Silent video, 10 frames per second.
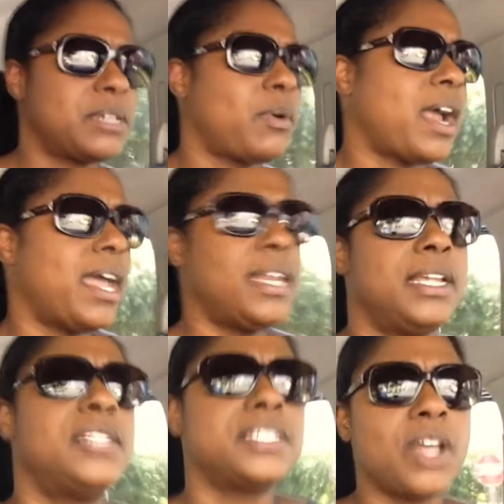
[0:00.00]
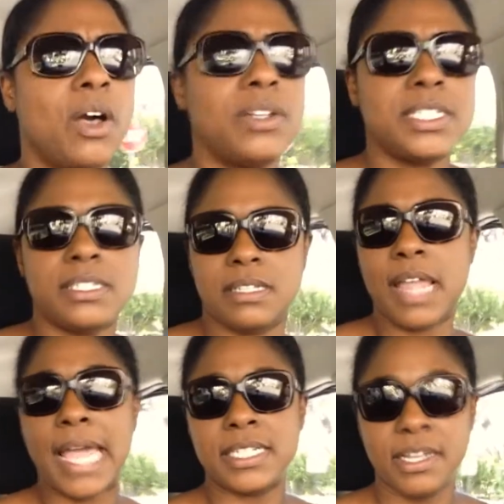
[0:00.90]
crying and just
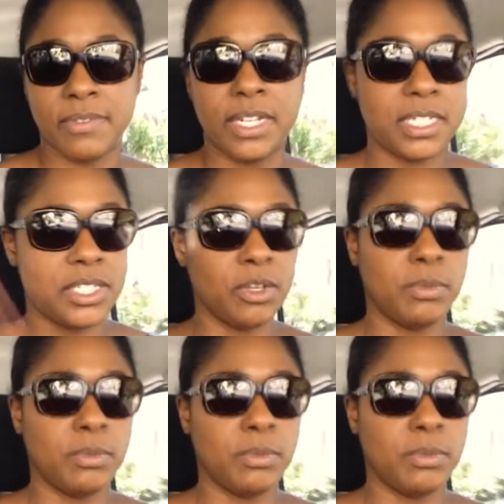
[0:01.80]
activity, just